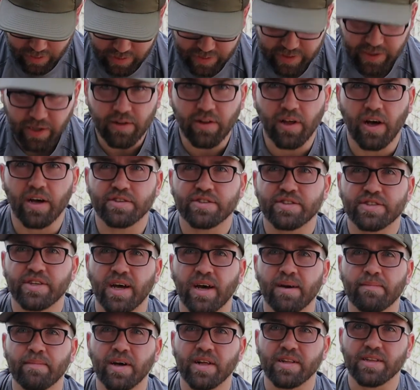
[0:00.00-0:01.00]
Till
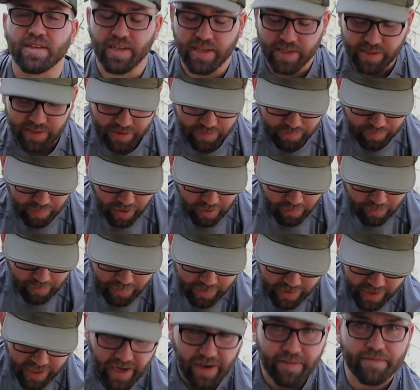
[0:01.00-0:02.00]
lunchtime at least,
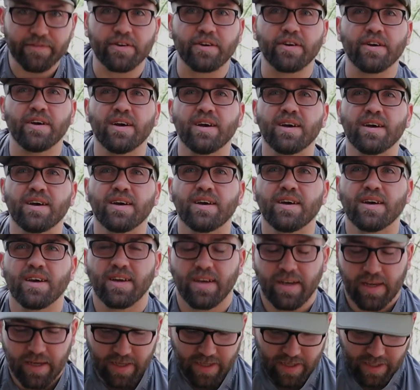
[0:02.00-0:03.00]
probably after.
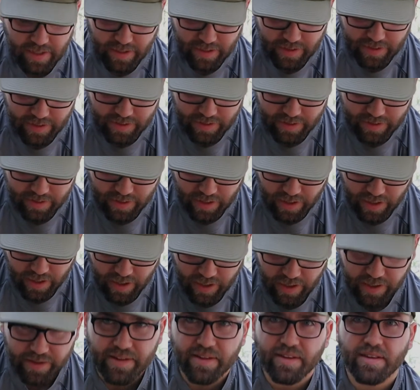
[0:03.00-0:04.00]

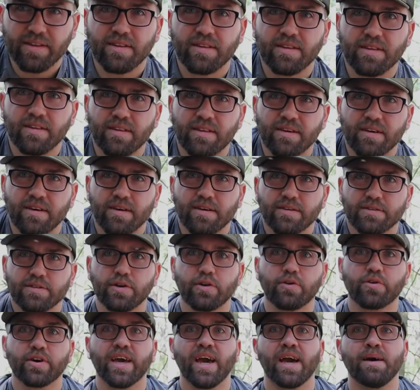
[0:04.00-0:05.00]
There's a
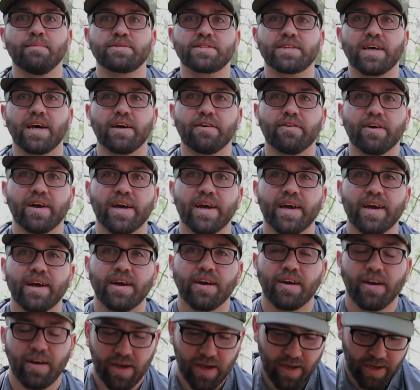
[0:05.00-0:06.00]
little campsite right
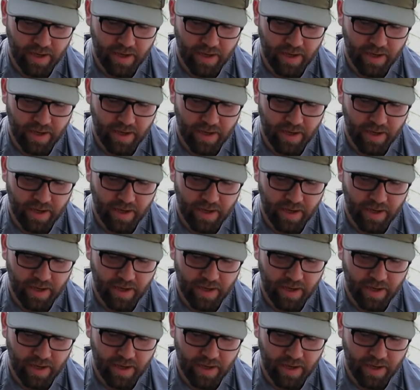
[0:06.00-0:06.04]
here.